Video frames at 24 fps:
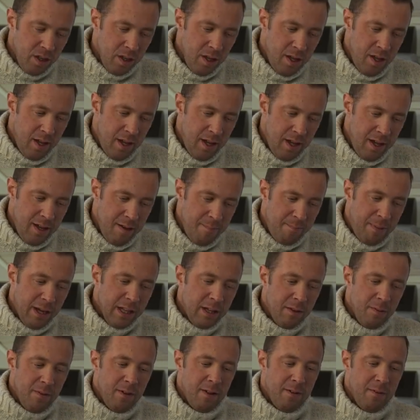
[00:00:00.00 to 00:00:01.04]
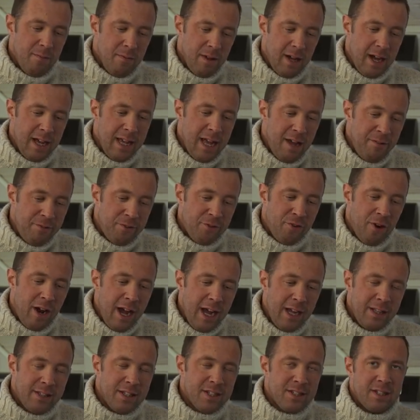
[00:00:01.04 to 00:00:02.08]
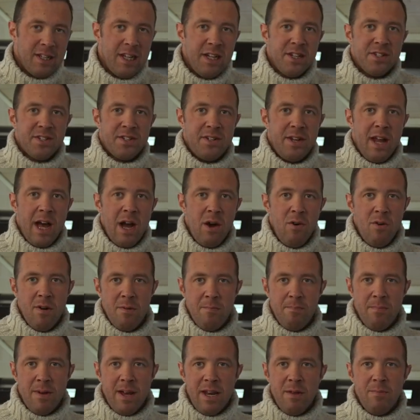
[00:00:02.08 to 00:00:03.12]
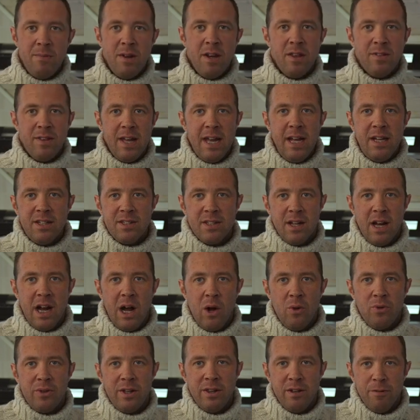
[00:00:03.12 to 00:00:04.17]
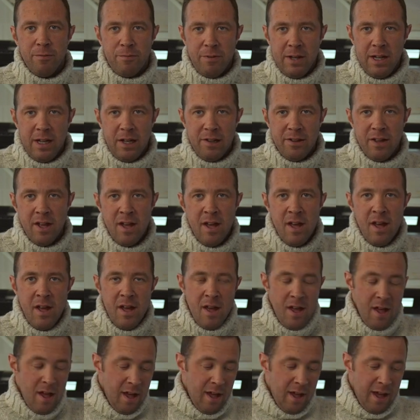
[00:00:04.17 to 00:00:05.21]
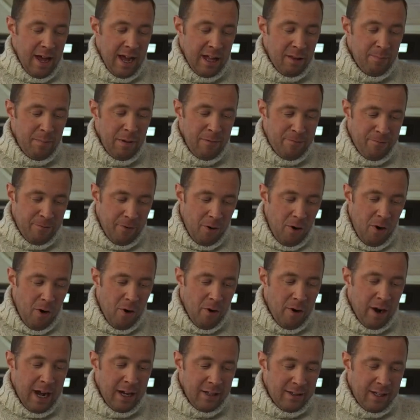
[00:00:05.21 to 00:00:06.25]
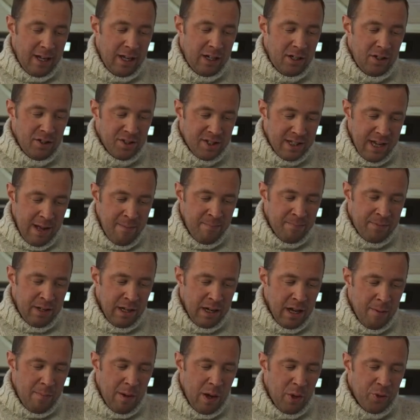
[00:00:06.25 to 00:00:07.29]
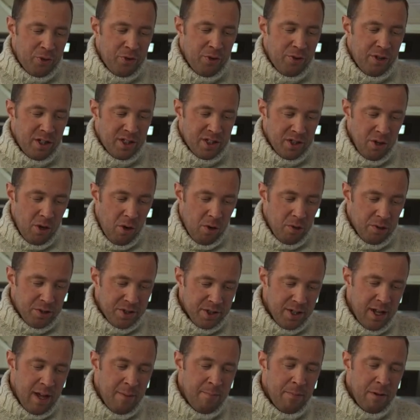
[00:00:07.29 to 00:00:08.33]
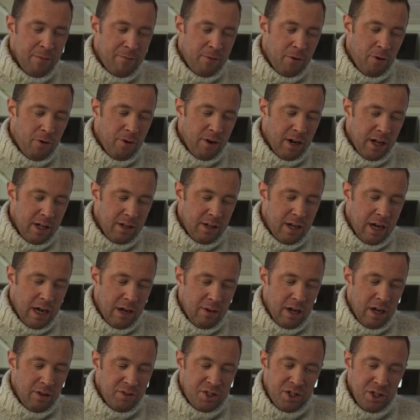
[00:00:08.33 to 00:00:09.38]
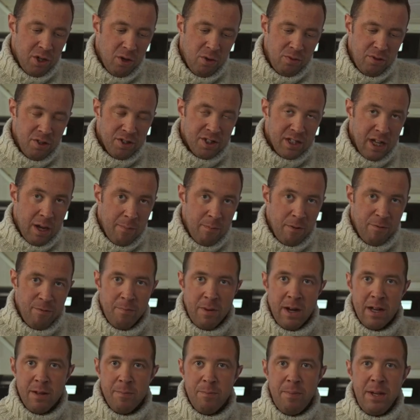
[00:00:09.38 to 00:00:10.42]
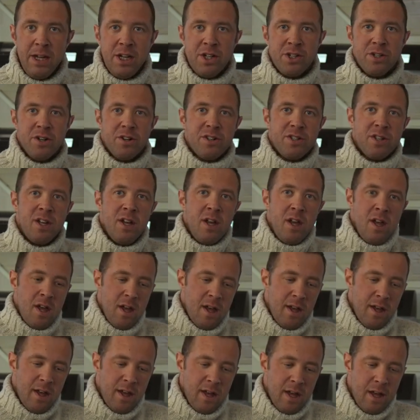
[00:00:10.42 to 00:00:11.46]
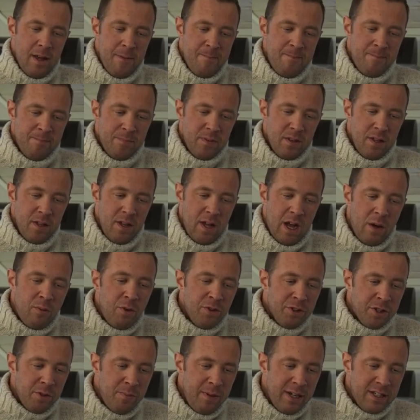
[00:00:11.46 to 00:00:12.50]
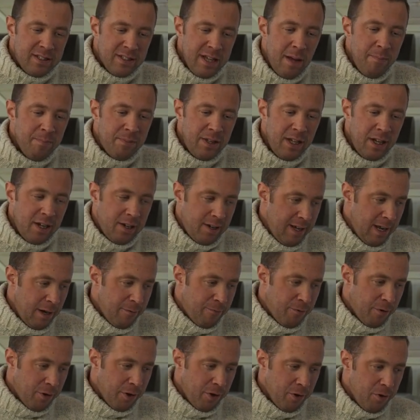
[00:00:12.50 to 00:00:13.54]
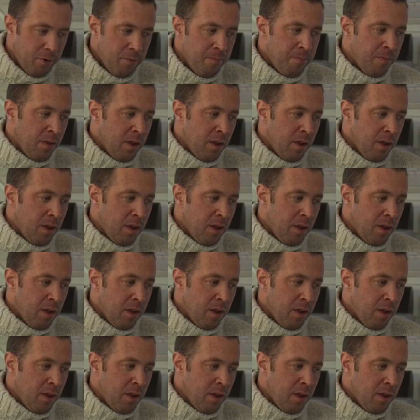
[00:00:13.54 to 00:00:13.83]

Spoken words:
But I have tried this lens now many days out in the field, and before I tell you something about the results and before I'll show you some of my pictures, I want to make something clear for you.